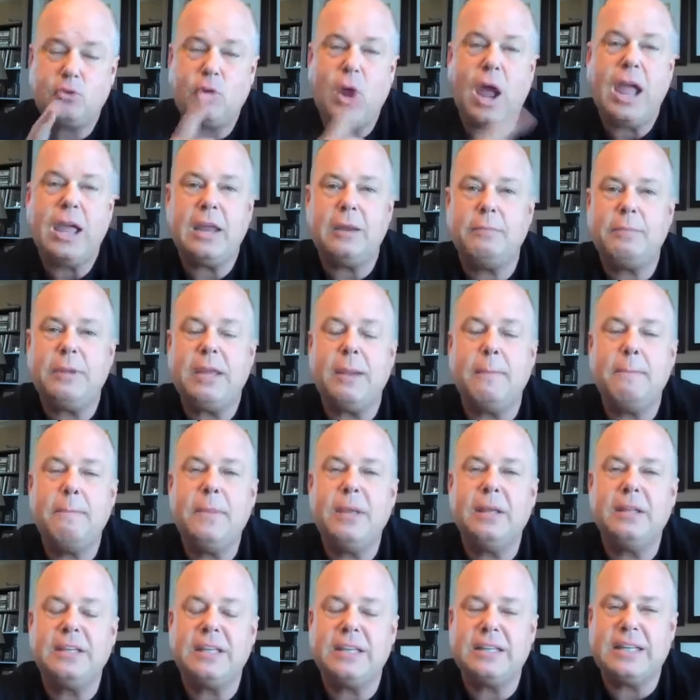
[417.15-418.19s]
Try and be $1
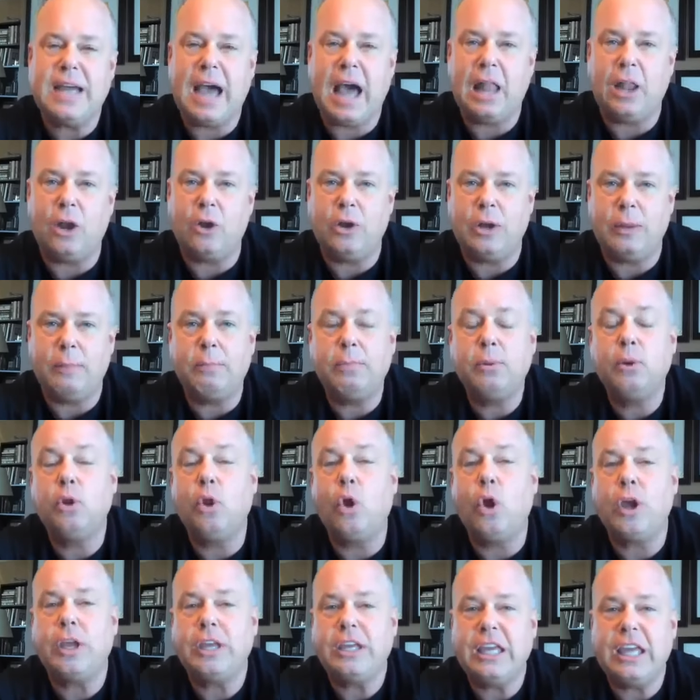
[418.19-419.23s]
million
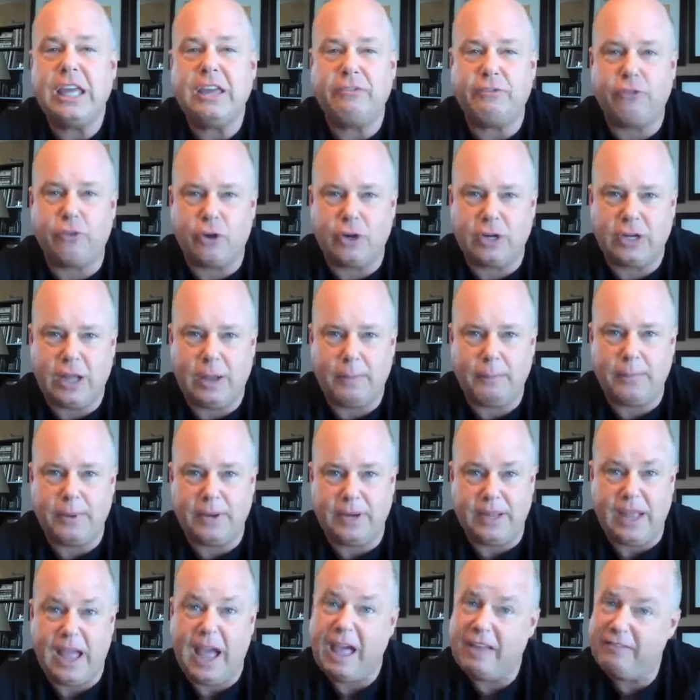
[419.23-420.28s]
employee for a
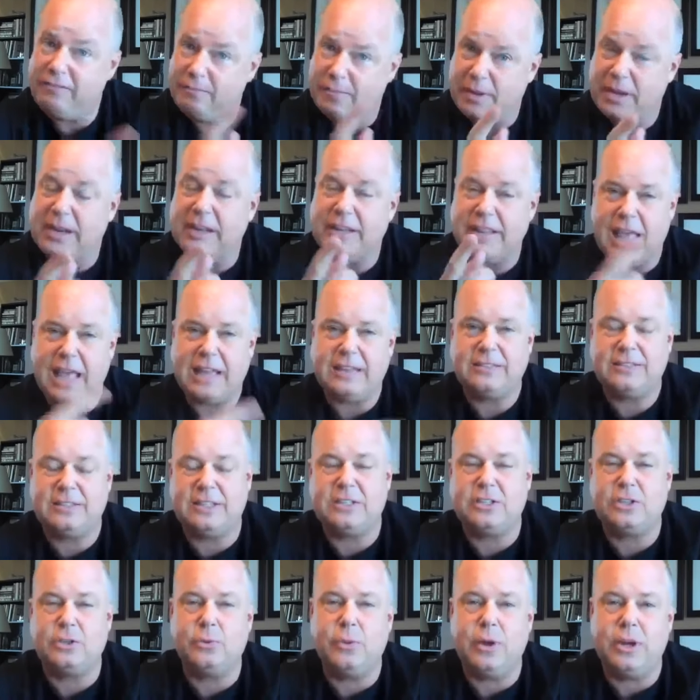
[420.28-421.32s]
company. I've been in that
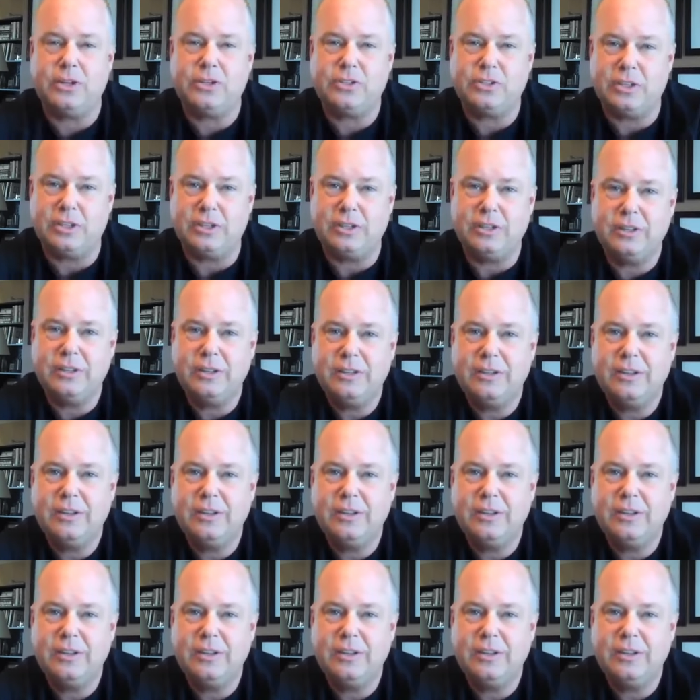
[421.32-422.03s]
situation.